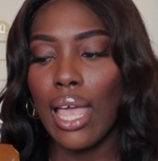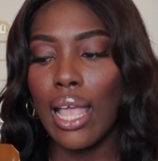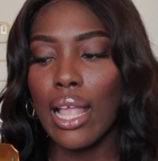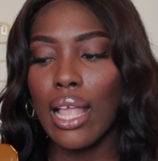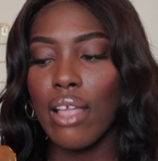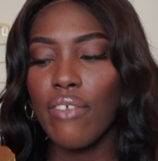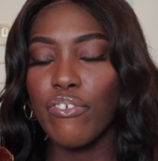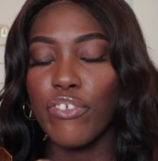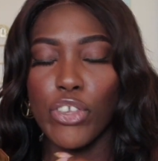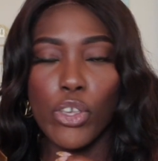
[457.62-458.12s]

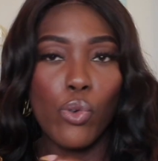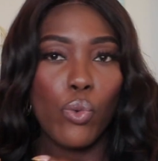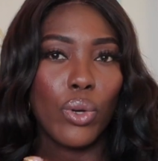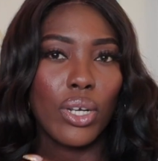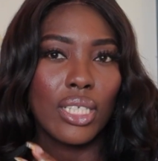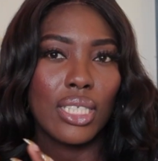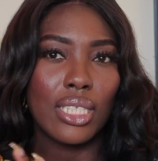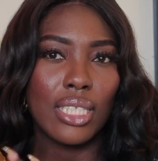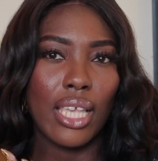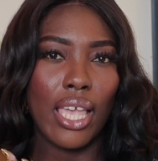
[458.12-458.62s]
if you
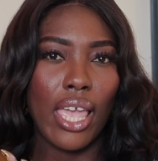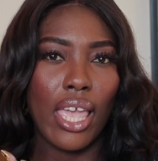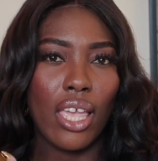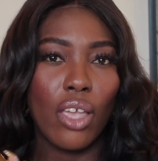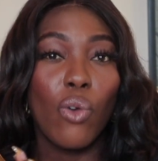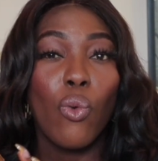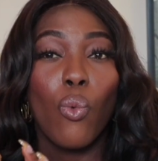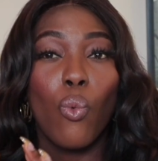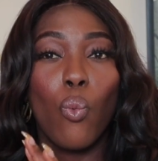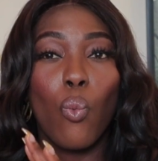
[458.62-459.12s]
were
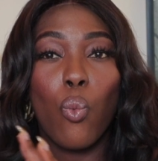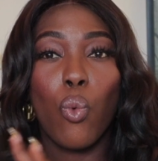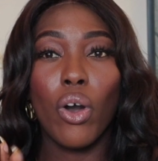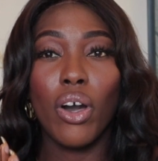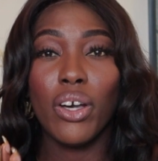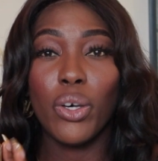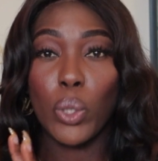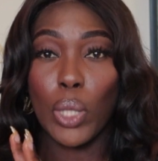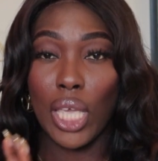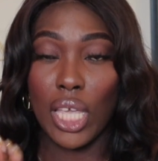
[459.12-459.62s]
saying
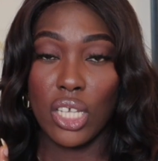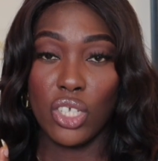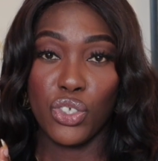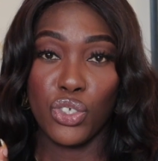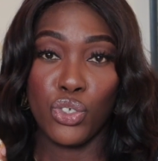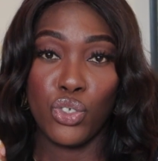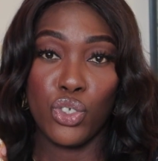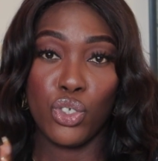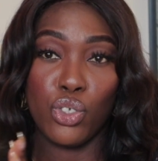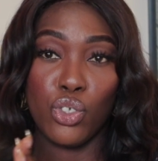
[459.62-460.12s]
what
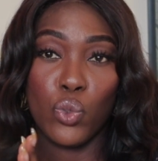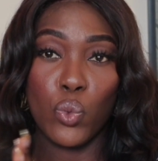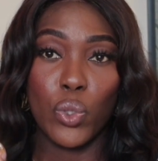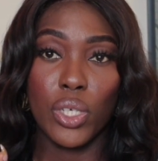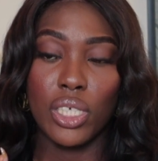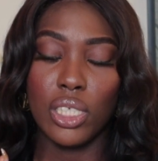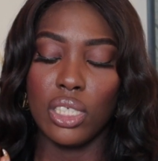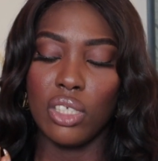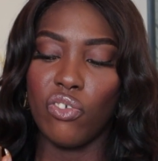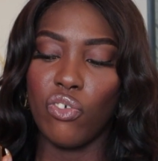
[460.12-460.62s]
occasion should you
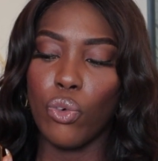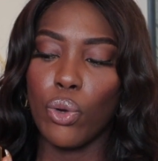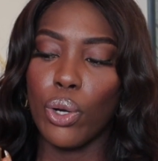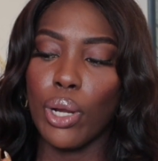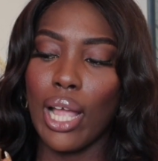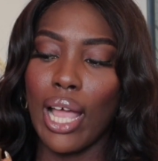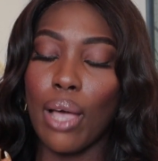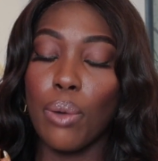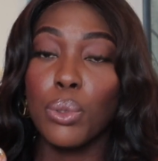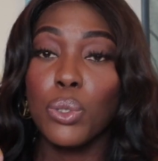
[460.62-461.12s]
wear this
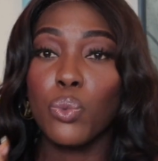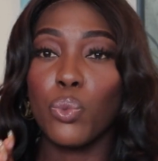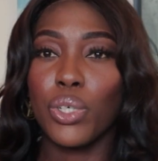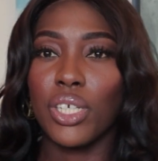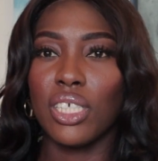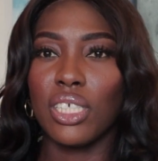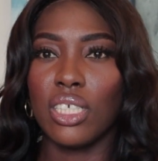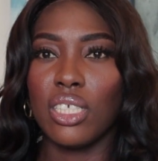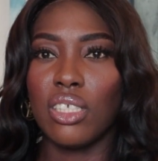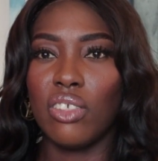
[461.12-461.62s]
for, I would
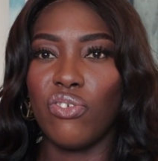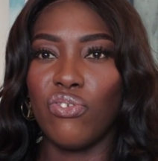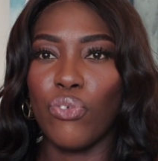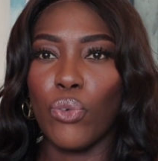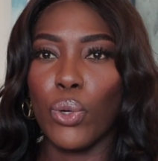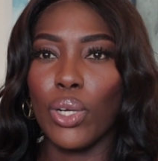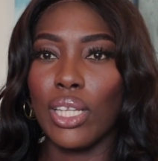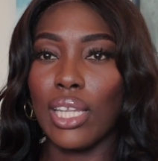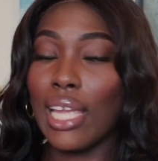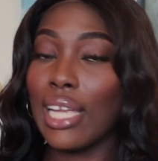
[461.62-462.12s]
wear this
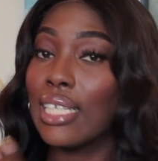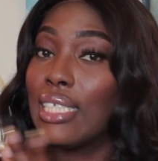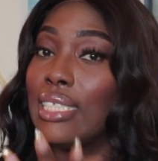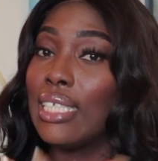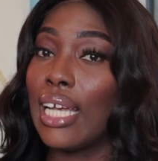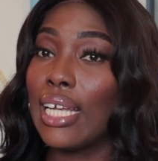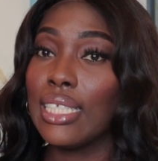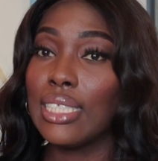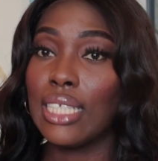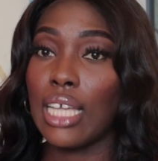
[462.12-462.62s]
for like
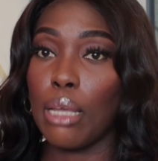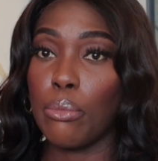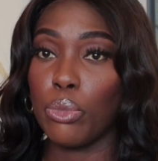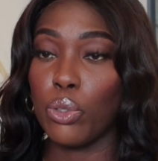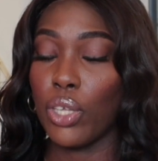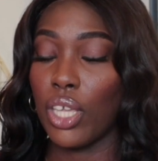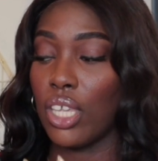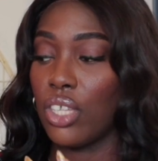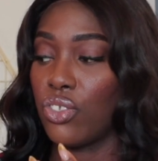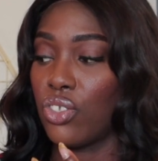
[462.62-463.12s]
nighttime
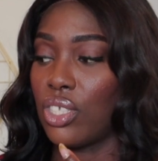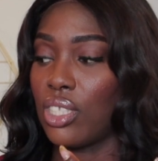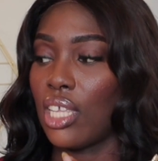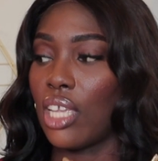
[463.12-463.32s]
occasions.